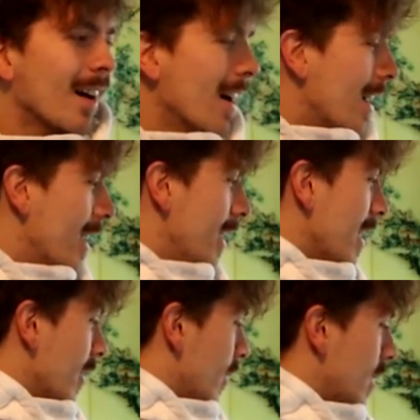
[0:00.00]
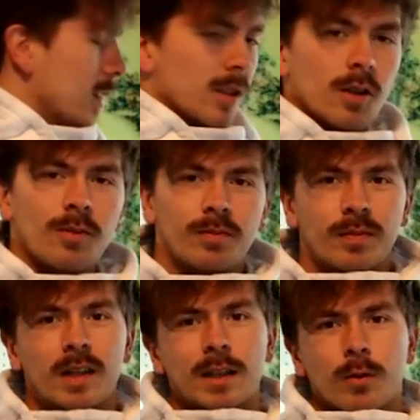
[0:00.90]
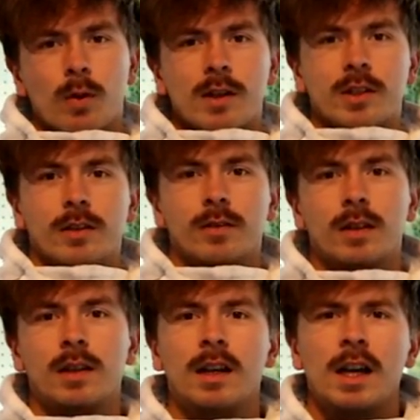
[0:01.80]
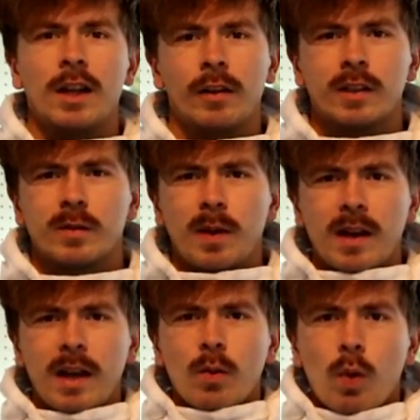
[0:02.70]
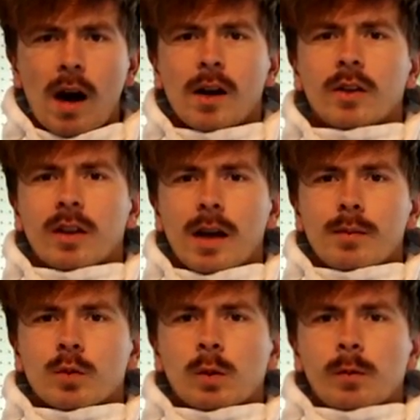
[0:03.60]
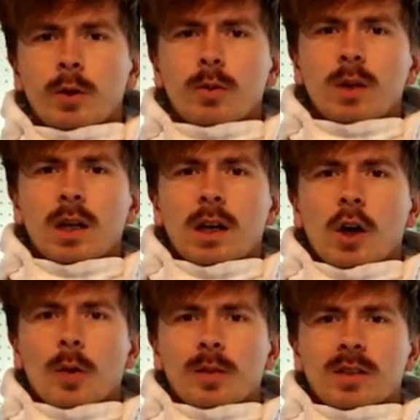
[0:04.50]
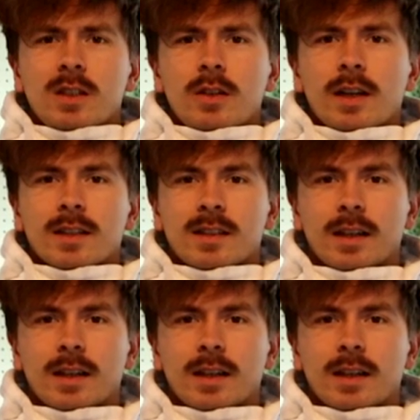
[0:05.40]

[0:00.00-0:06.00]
yeah. Cool. Thanks for watching. This has been a Wild Times review. Hope to see you next